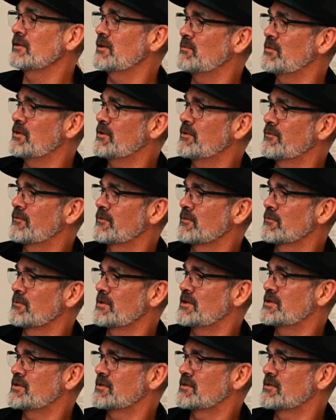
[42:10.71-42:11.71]
beautiful
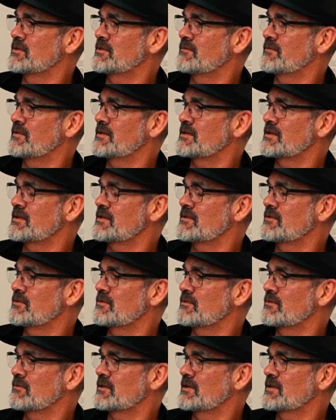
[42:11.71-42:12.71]
region to visit
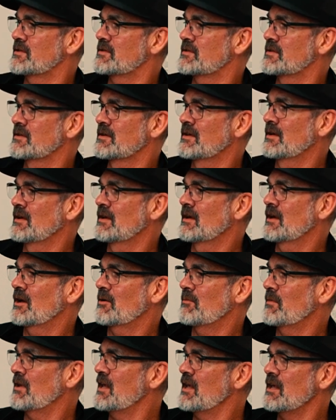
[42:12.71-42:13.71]
too. It's, I
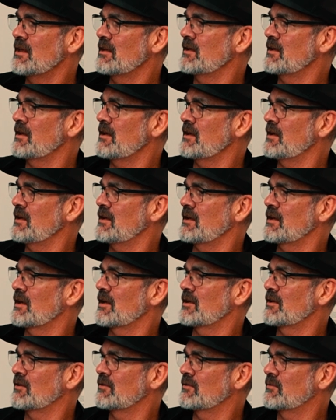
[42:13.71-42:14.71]
mean, hilly
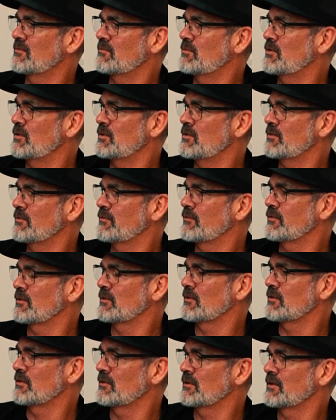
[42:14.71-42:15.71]
and
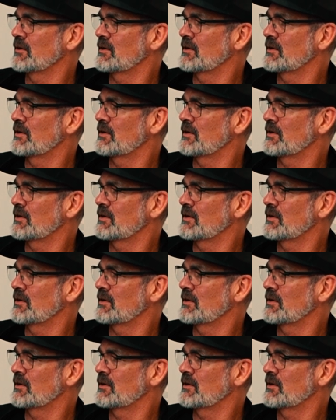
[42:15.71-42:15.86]
beautiful,